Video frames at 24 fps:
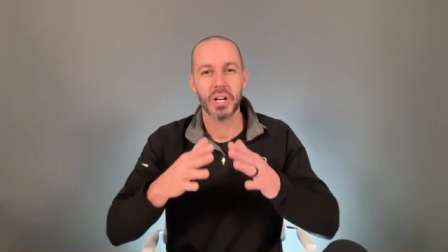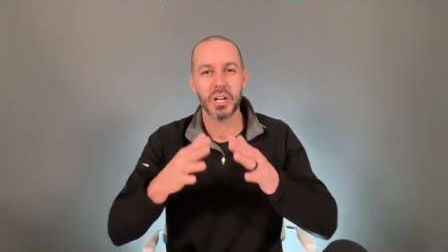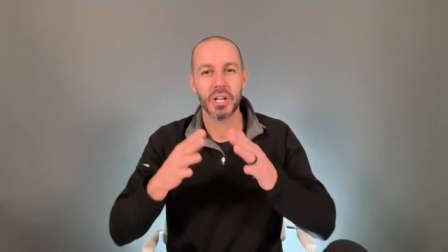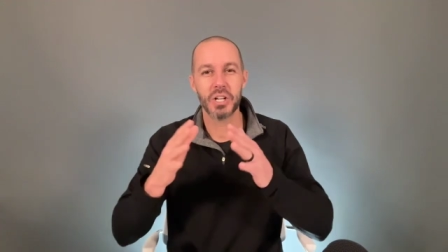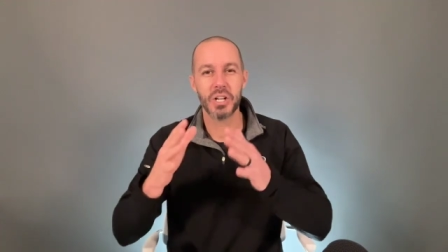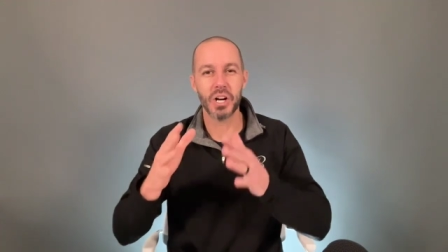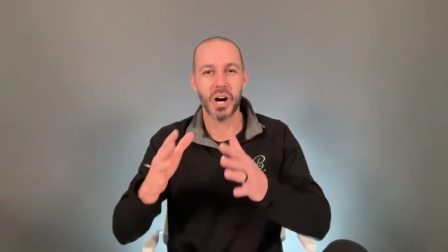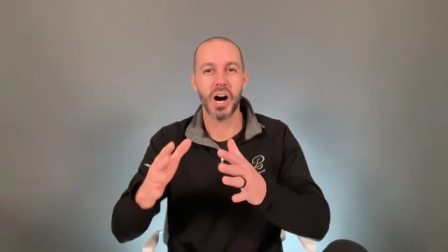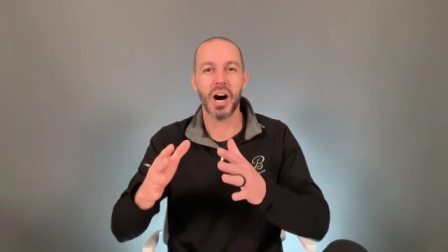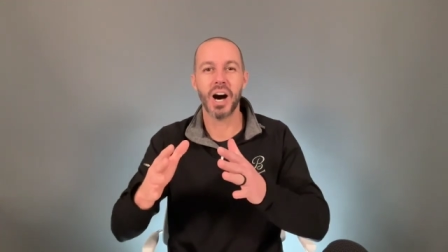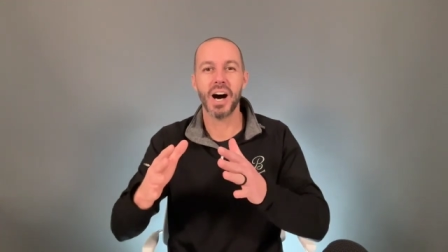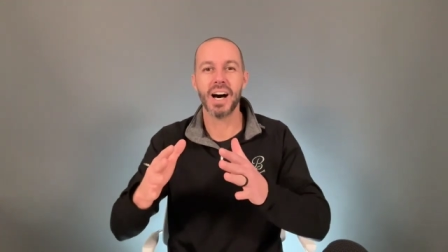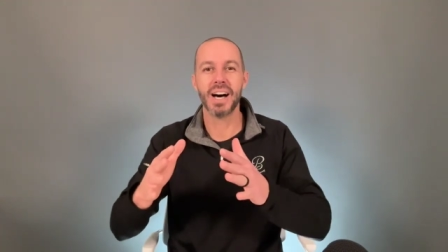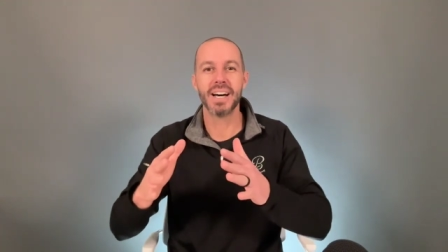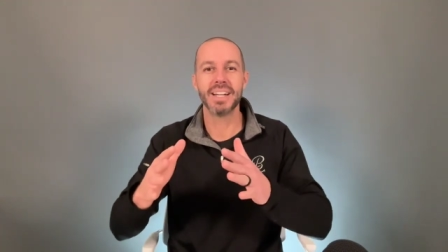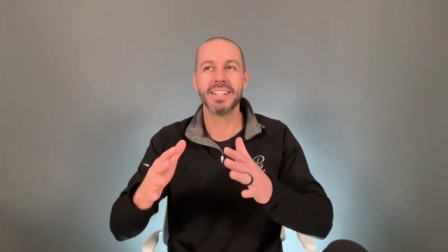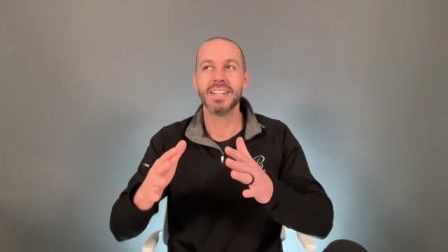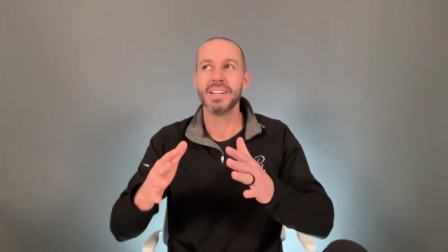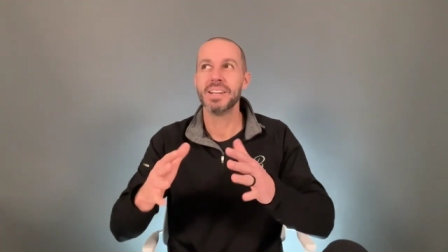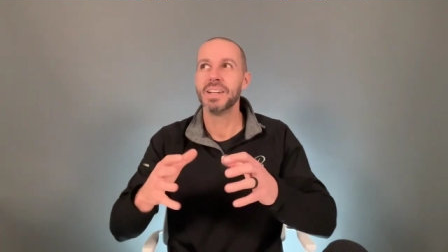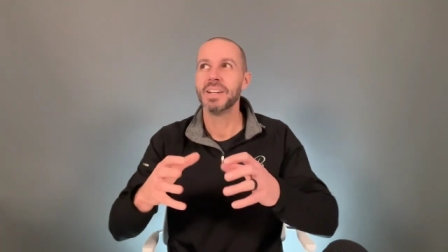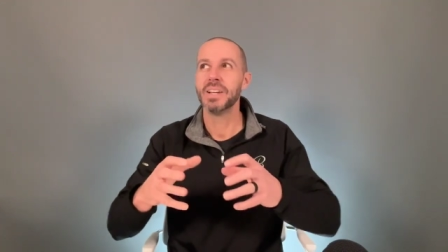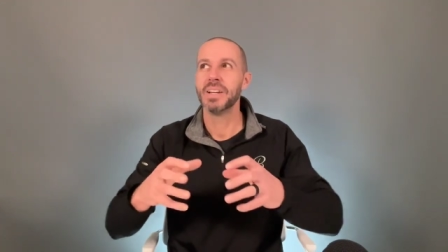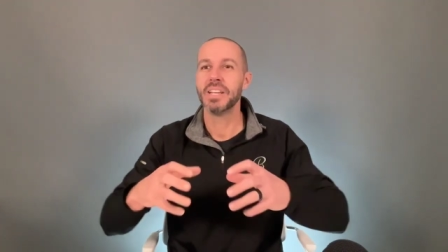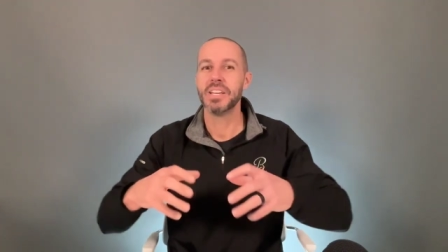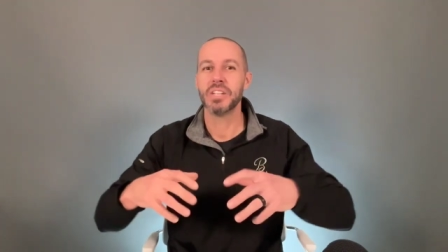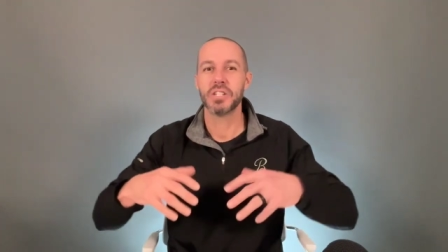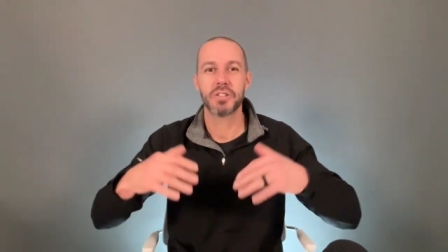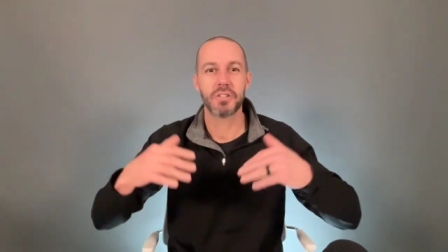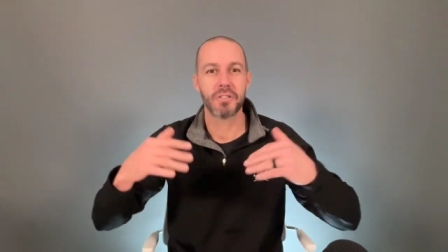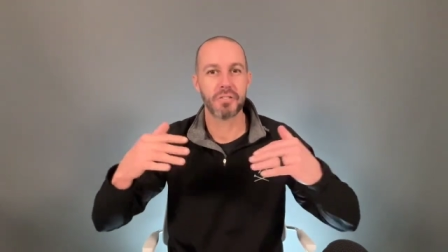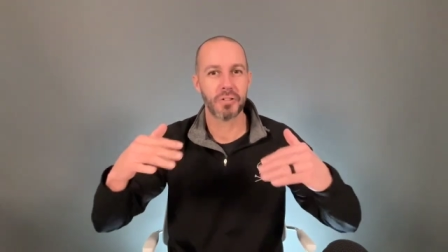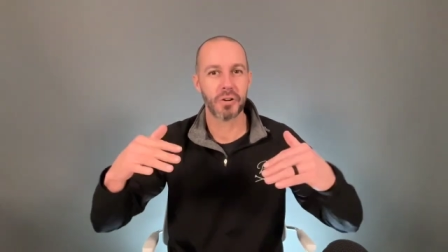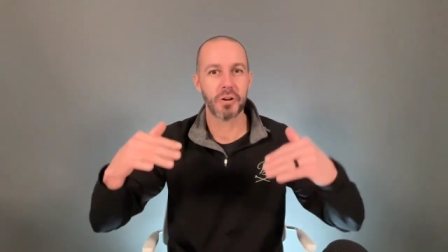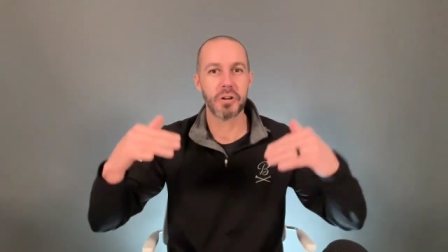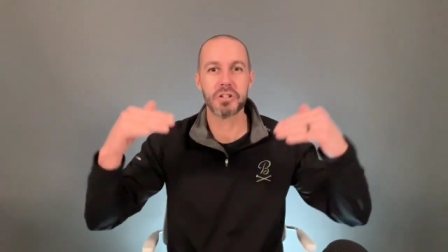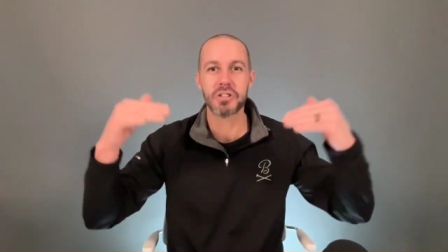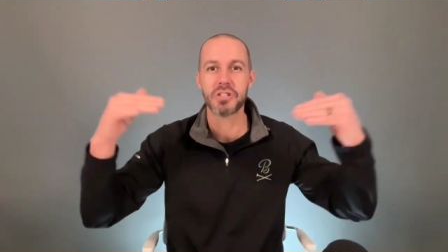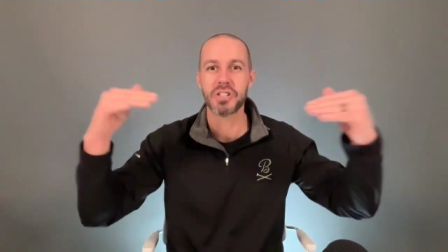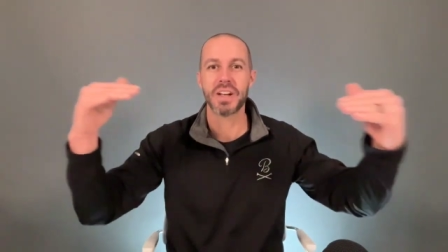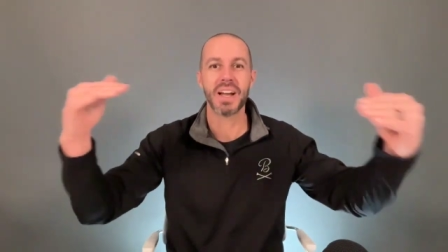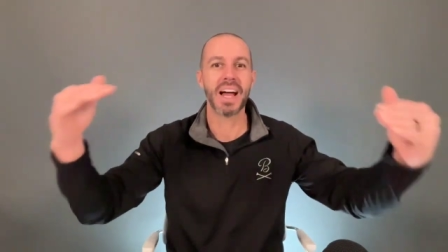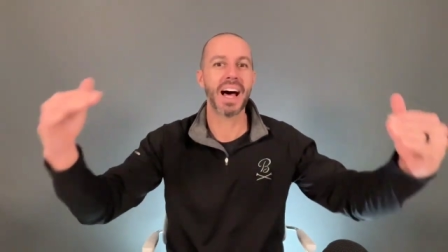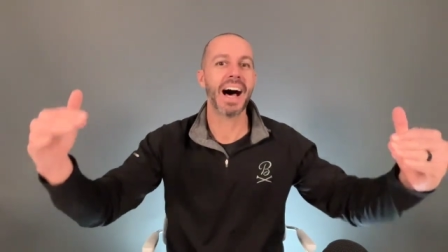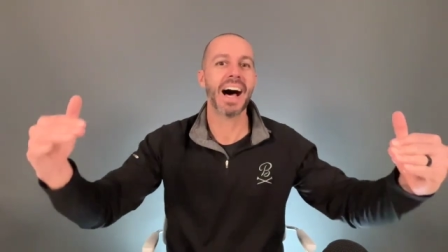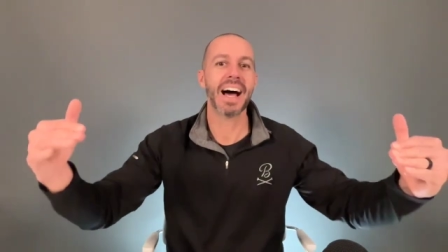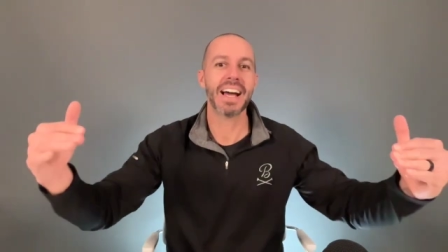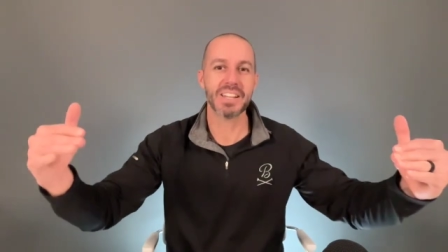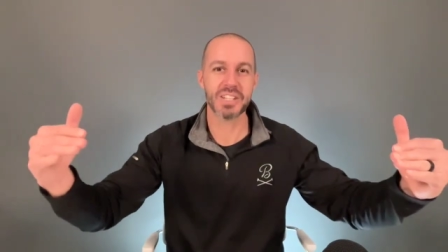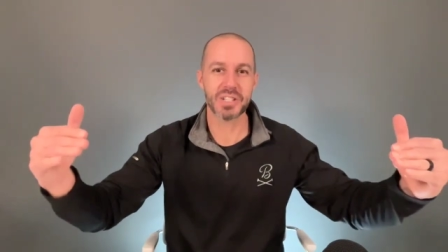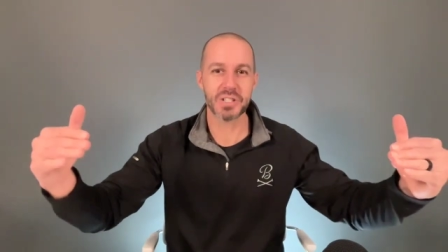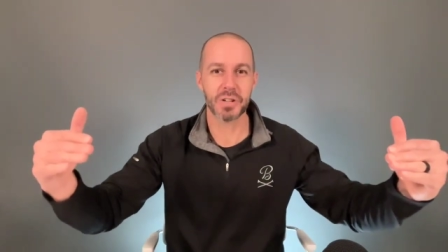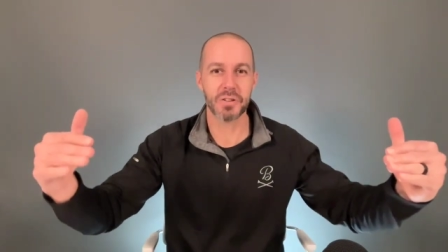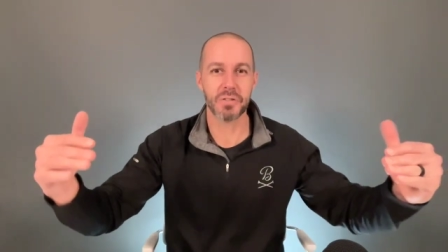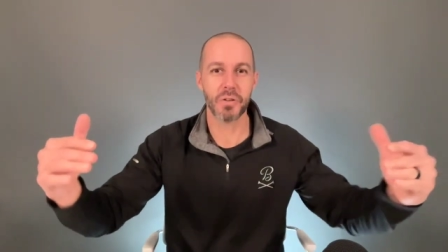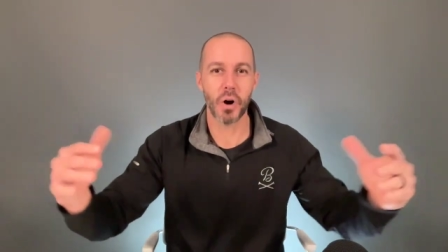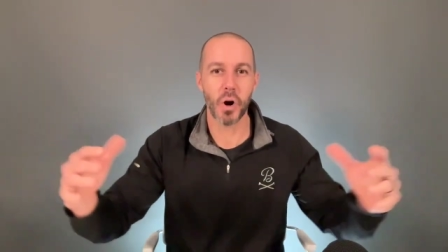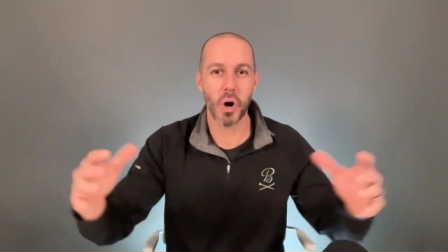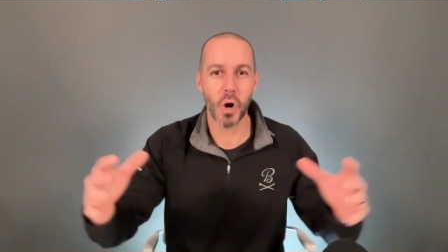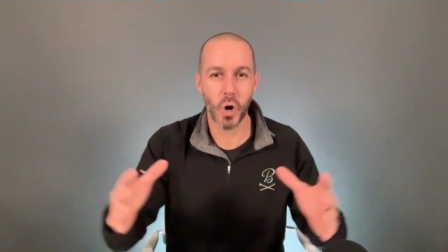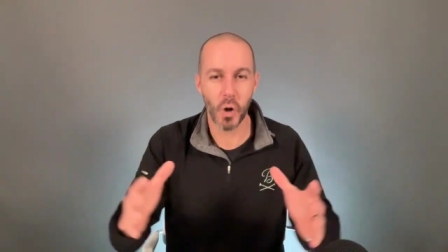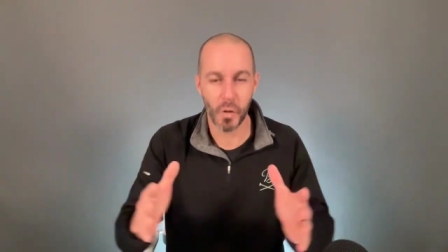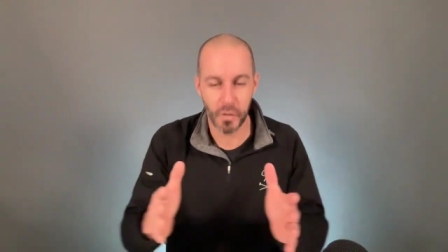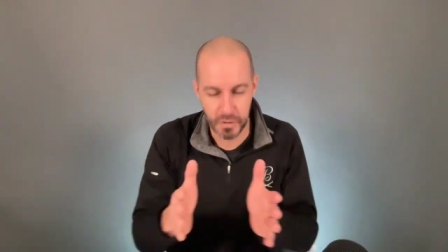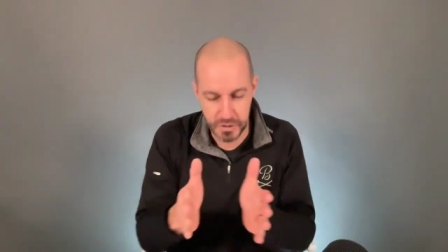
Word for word: God is first and highest of all.